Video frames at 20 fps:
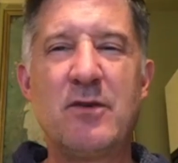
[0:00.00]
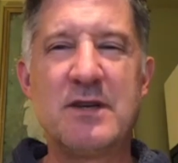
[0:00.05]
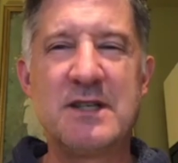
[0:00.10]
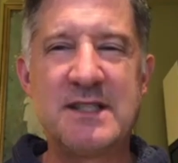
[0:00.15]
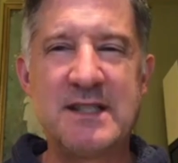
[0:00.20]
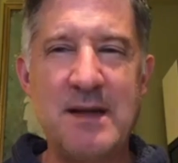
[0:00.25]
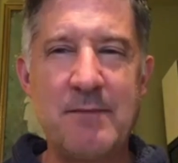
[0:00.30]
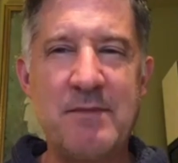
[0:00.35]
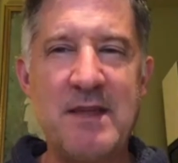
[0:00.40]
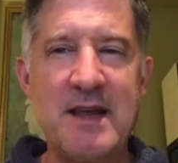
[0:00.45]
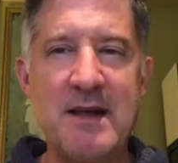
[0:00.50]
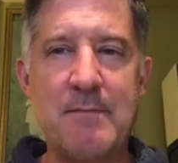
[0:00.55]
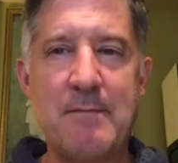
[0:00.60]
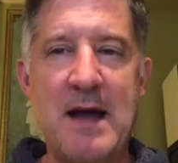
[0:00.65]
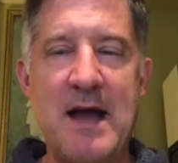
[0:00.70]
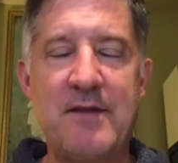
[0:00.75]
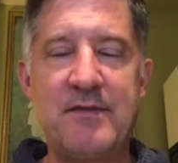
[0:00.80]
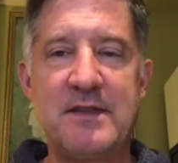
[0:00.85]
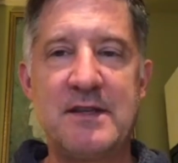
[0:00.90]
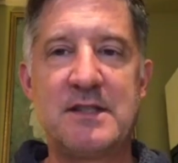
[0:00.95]
something
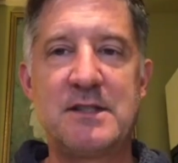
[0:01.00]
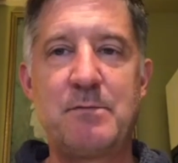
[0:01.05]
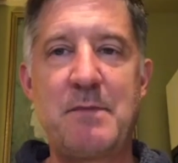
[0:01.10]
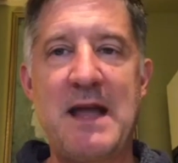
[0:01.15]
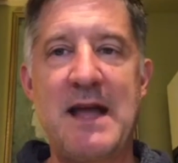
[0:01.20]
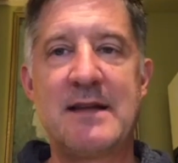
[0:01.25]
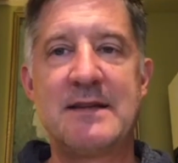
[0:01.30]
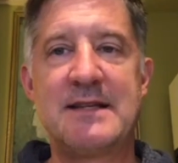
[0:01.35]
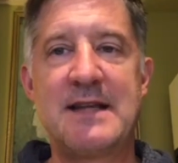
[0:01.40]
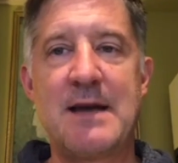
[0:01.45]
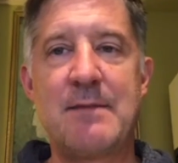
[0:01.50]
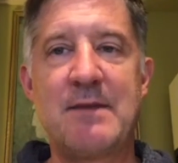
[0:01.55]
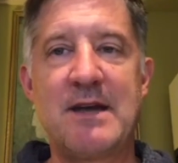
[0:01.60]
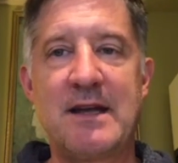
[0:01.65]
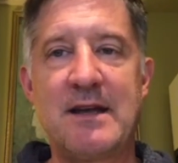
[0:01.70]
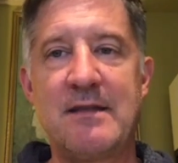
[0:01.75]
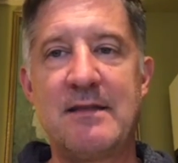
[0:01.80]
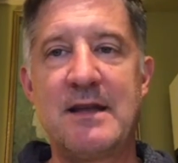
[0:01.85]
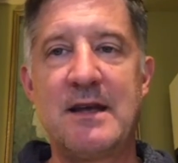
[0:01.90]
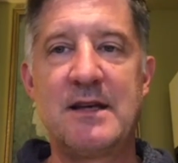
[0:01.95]
about this pandemic
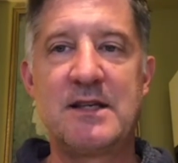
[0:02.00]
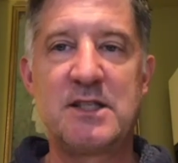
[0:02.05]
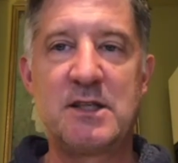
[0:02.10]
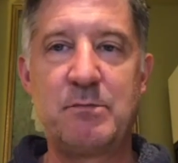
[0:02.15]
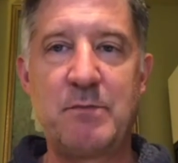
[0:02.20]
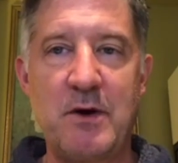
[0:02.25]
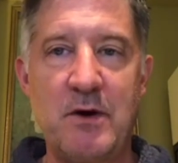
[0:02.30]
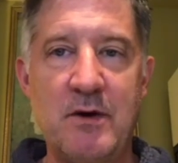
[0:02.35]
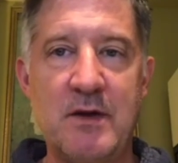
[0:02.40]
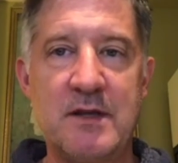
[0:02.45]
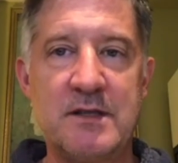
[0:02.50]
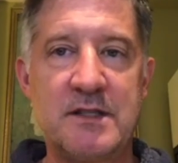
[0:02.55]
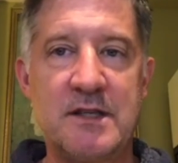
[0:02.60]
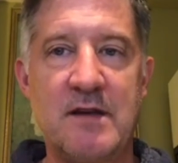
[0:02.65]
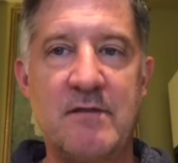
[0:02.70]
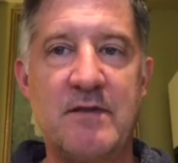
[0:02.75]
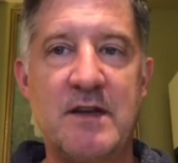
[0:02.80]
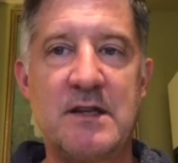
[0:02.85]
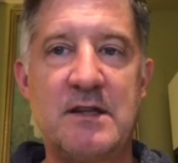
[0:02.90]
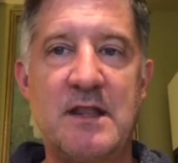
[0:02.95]
and the experience
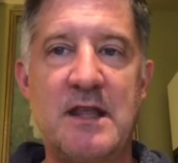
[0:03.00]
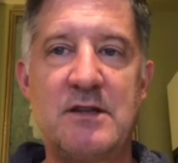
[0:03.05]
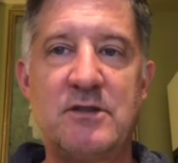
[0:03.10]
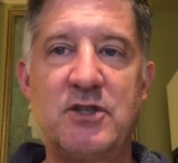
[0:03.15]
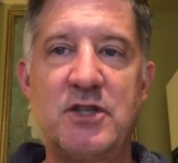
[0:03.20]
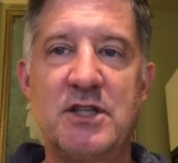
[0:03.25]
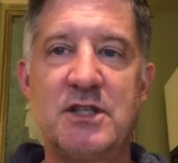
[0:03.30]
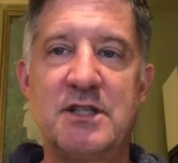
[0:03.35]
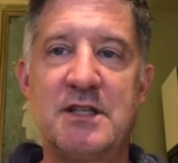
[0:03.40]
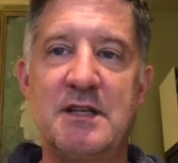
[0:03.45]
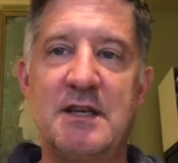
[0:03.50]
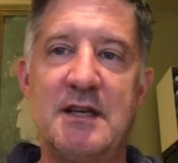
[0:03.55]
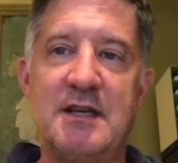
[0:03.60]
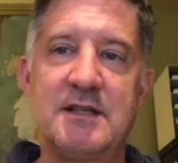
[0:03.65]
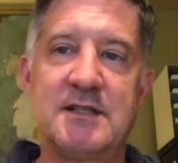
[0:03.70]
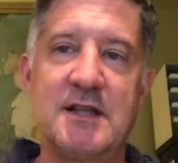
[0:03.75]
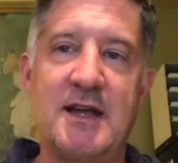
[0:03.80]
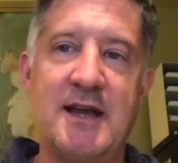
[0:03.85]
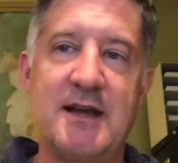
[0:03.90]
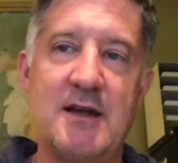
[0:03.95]
of it that just
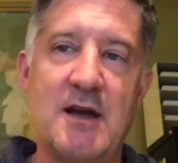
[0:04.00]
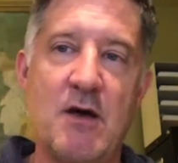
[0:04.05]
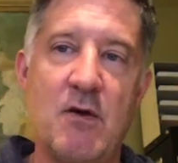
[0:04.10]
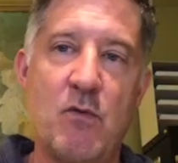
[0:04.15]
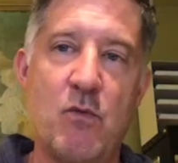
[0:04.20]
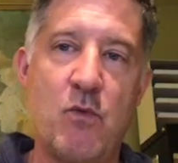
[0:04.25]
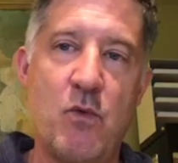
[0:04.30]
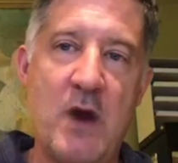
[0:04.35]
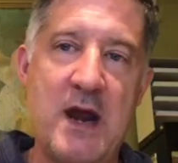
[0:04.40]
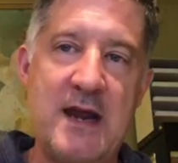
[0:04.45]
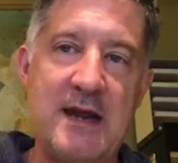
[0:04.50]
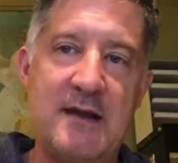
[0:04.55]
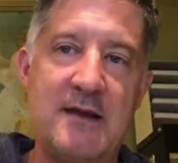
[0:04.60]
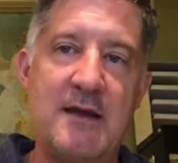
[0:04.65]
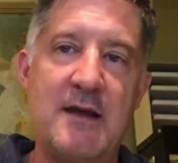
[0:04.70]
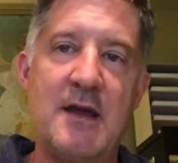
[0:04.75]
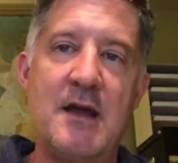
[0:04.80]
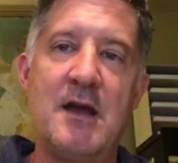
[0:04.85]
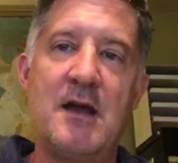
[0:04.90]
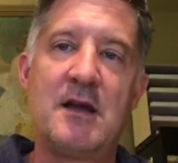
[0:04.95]
is like a weight
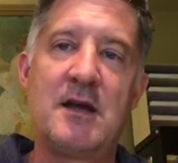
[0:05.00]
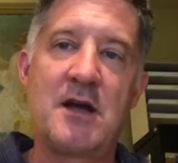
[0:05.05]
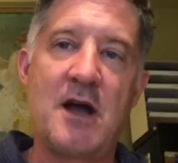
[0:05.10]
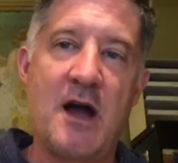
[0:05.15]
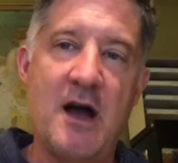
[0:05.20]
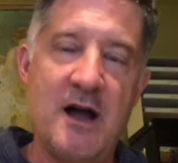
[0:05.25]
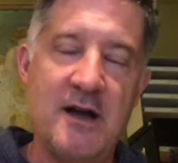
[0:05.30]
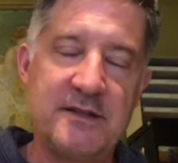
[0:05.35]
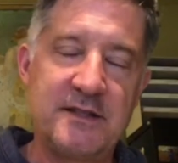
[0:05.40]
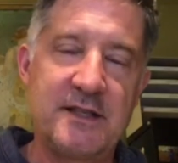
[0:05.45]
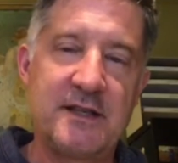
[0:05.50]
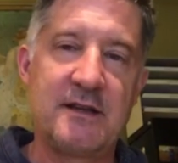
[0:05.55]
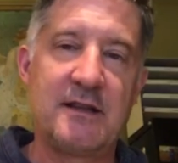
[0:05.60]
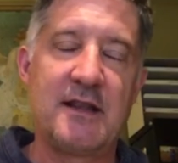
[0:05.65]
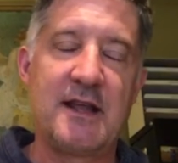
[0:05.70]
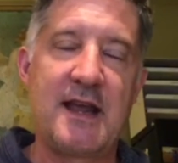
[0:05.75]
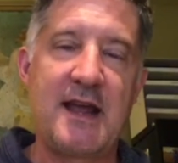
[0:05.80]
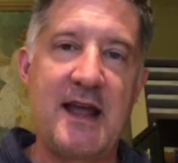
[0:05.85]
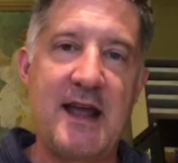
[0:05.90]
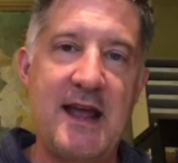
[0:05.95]

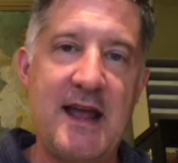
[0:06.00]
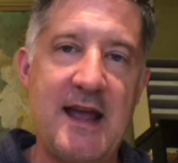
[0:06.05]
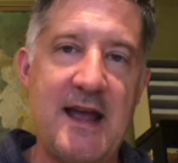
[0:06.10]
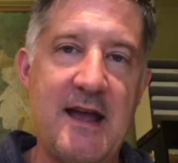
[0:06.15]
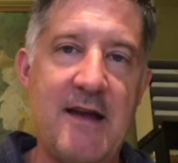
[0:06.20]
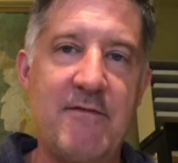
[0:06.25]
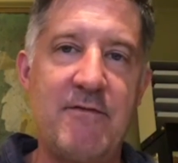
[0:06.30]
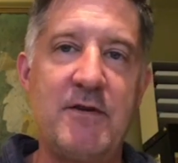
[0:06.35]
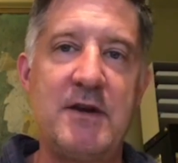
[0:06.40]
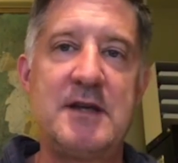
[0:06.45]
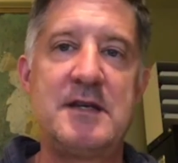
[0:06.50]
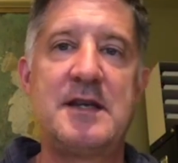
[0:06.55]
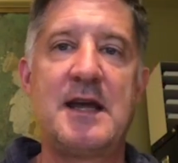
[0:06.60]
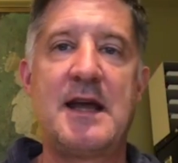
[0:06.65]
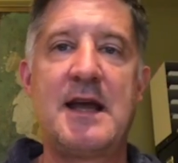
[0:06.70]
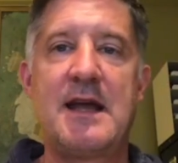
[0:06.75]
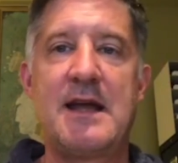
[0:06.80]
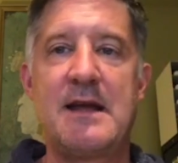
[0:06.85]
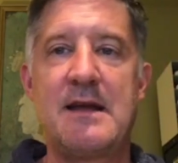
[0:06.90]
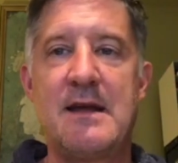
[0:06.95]
constantly, every
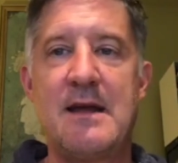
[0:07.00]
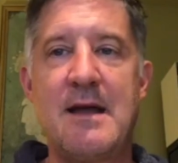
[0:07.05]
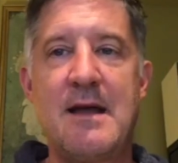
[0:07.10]
day,